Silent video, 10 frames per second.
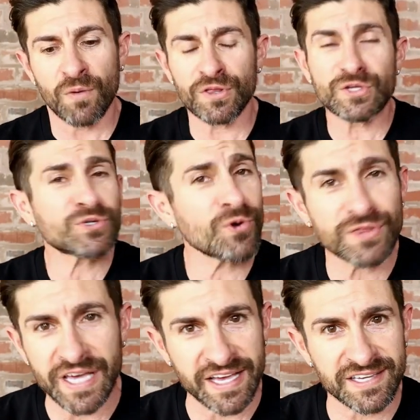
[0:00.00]
Well, the
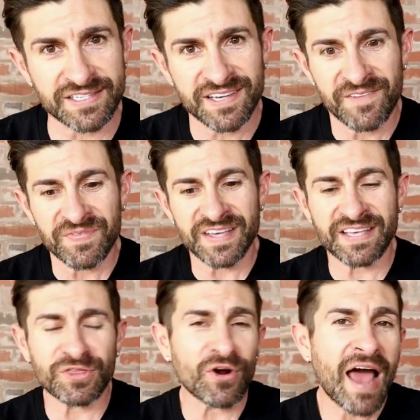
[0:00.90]
truth is
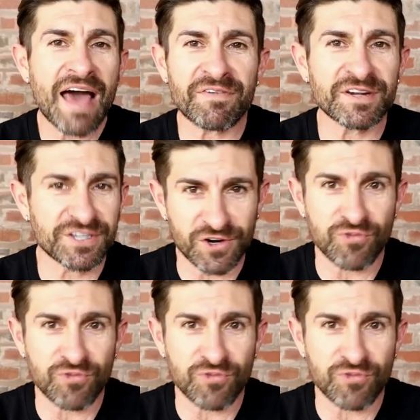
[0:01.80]
that they're having